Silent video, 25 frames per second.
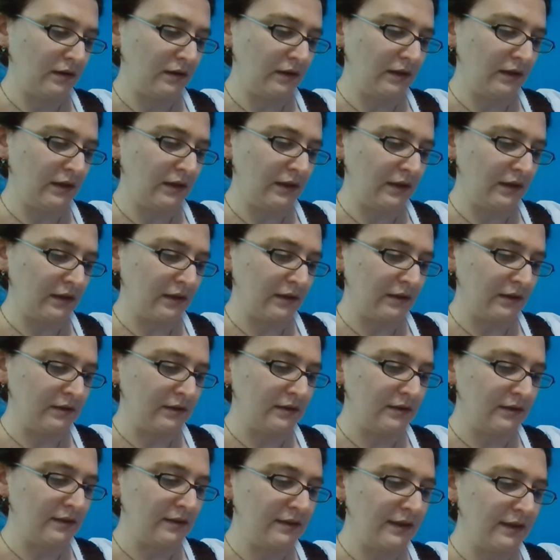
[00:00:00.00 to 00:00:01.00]

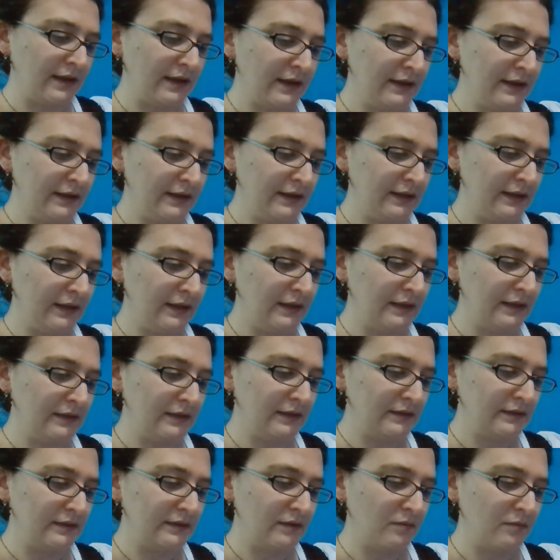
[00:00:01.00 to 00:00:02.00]
And that
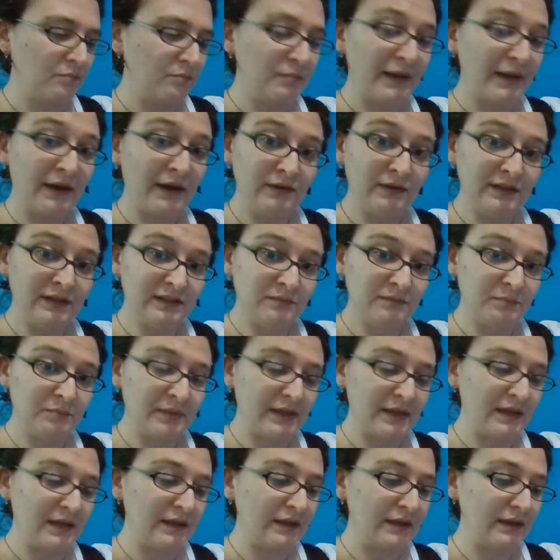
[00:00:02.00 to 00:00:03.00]
is about as
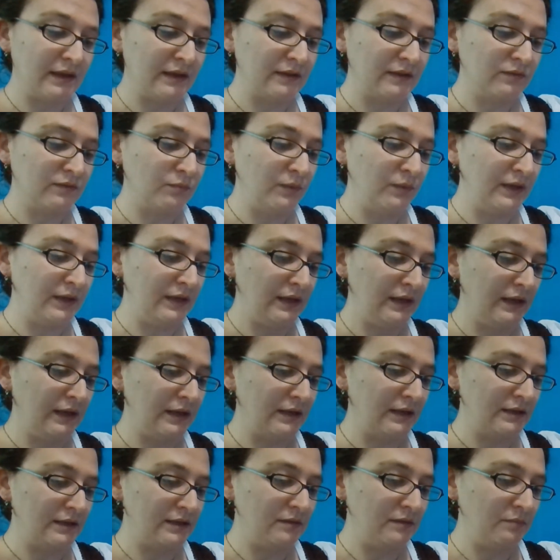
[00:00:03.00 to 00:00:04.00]
big as we need
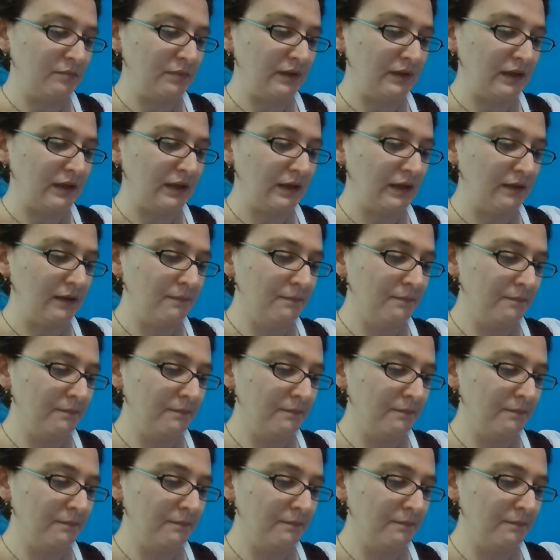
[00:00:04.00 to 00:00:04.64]
it to be.